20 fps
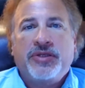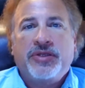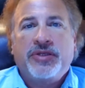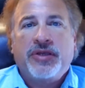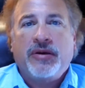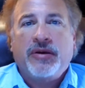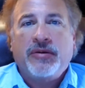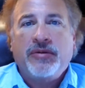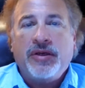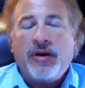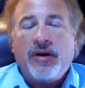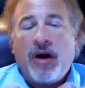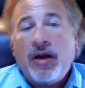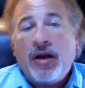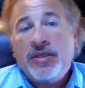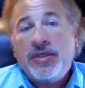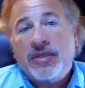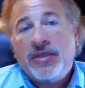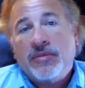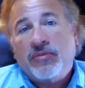So there are
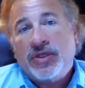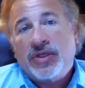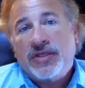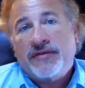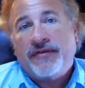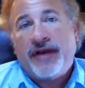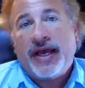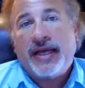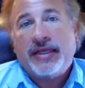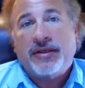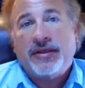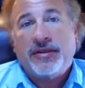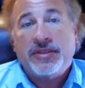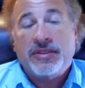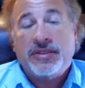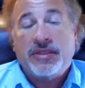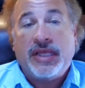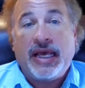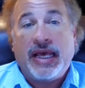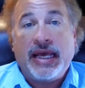some risk
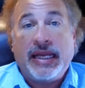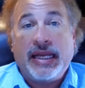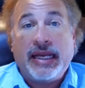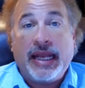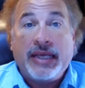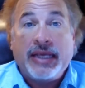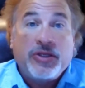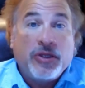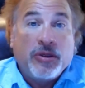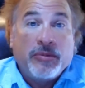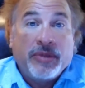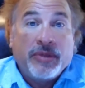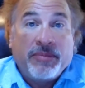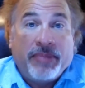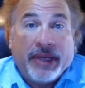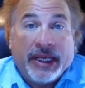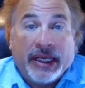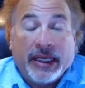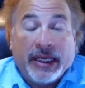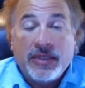factors that as human
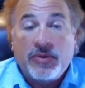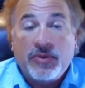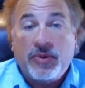beings,